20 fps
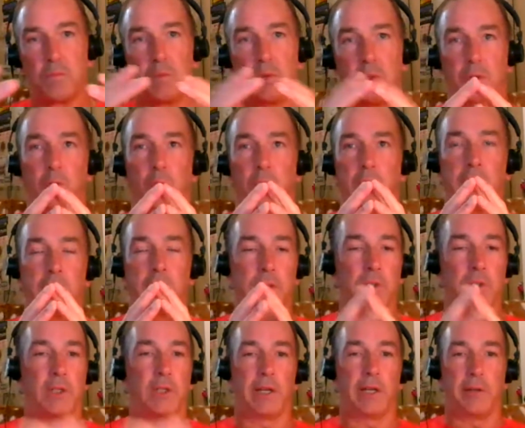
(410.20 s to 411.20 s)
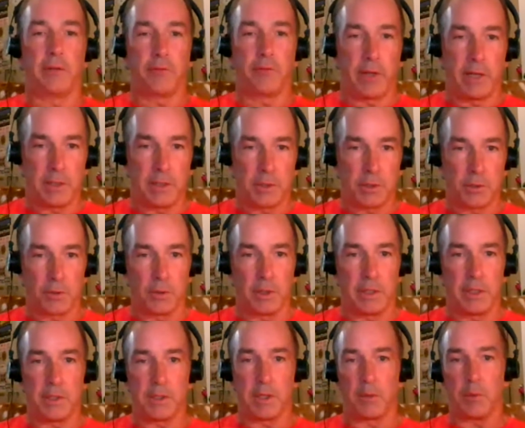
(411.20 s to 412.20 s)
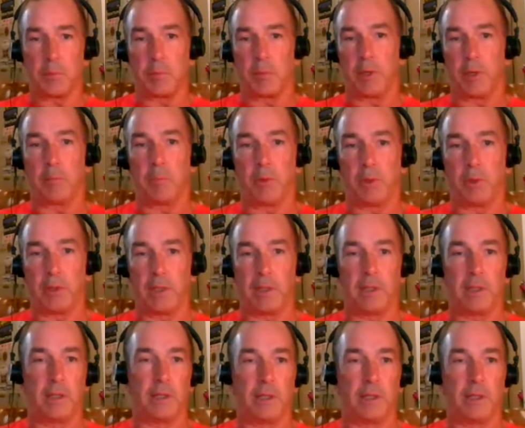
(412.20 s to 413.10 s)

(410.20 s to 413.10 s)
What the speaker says: going into the light and fast craze, I was probably